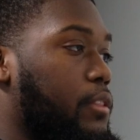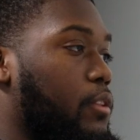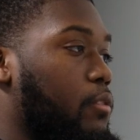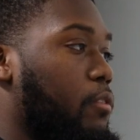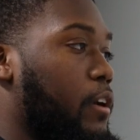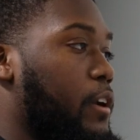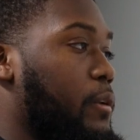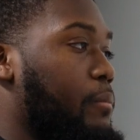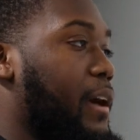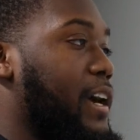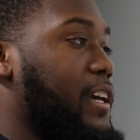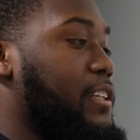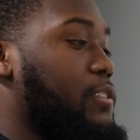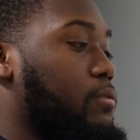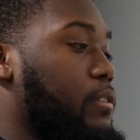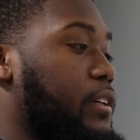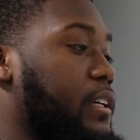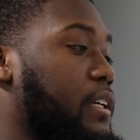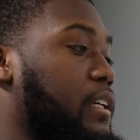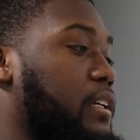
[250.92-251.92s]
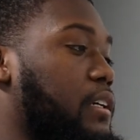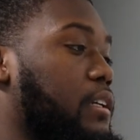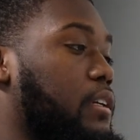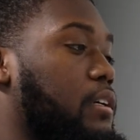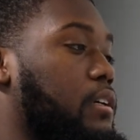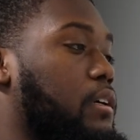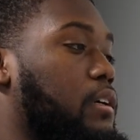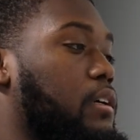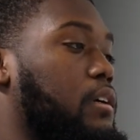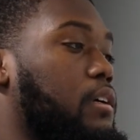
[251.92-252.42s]
The running back's read
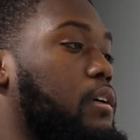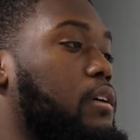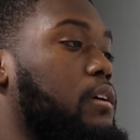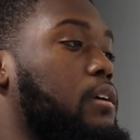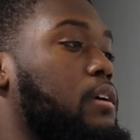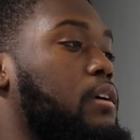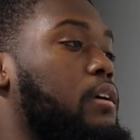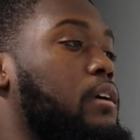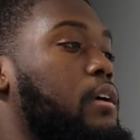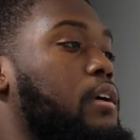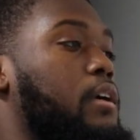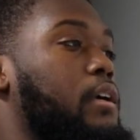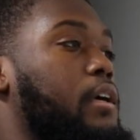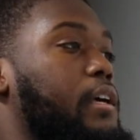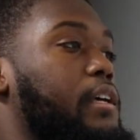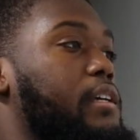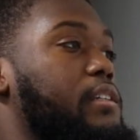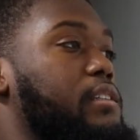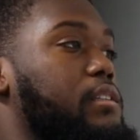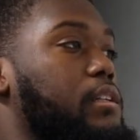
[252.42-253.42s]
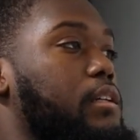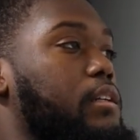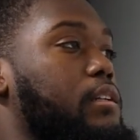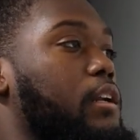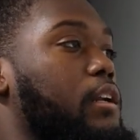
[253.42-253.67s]
is the